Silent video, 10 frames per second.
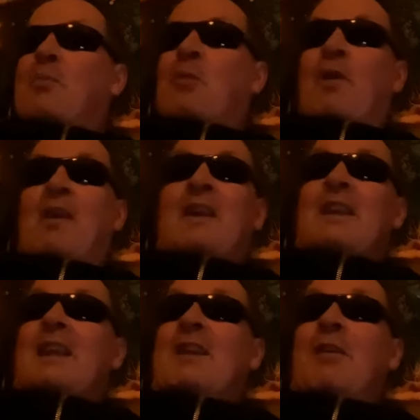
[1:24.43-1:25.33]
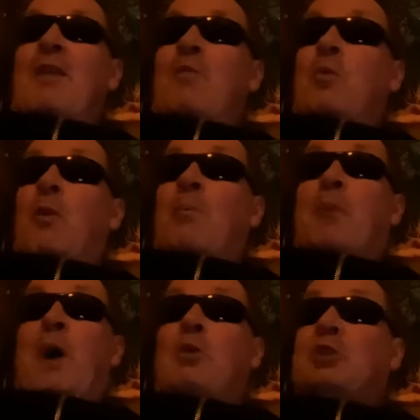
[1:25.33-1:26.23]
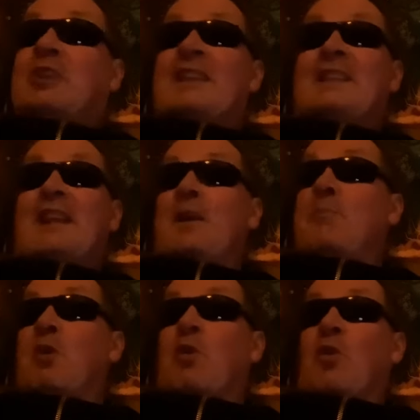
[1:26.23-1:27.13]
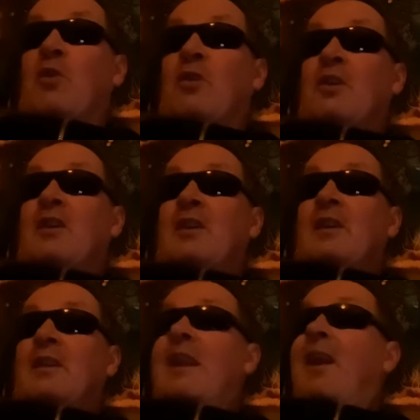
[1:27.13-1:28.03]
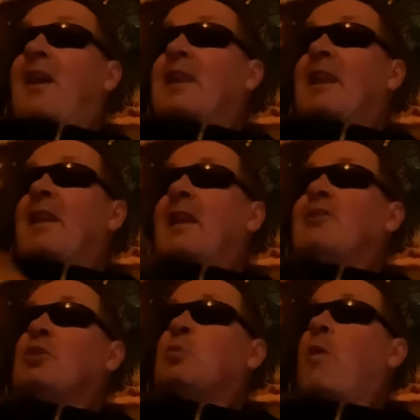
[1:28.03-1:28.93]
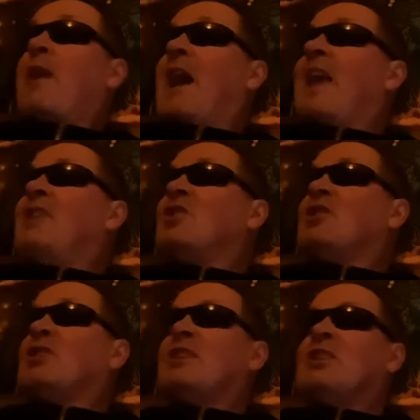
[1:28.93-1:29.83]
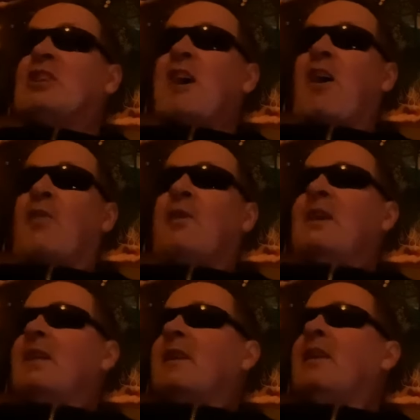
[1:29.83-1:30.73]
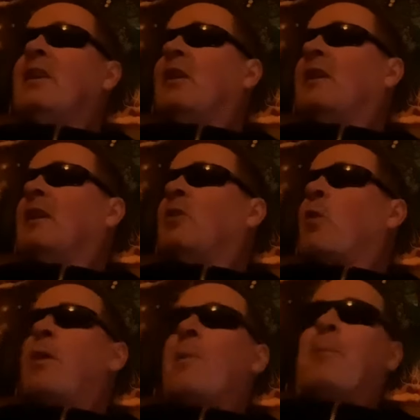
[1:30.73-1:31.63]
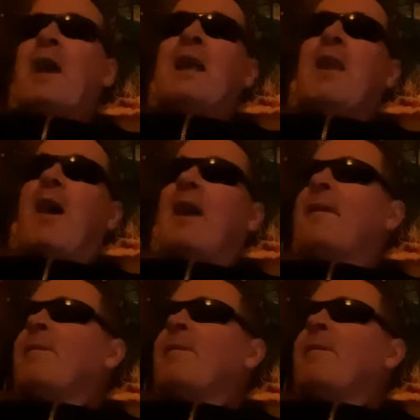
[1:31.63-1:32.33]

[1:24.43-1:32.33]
want posties anymore. They're like, they just want agency staff. They don't want to pay like